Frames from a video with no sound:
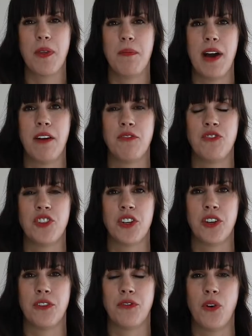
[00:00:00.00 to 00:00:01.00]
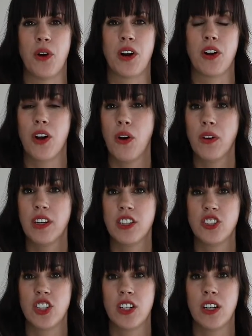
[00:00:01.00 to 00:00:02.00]
the brown sugar for coconut
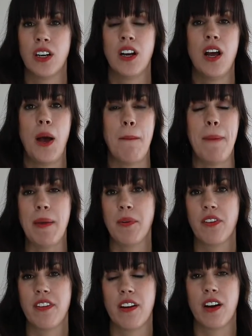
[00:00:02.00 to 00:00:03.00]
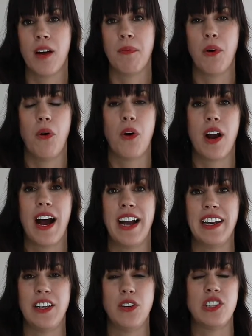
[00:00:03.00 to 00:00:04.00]
sugar, maple syrup, or
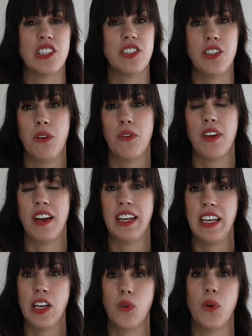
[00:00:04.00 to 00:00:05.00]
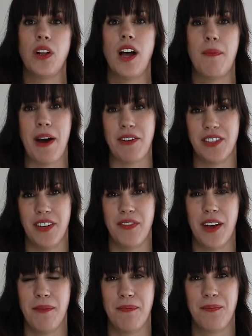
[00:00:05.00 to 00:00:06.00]
honey. You just use an equal amount of them.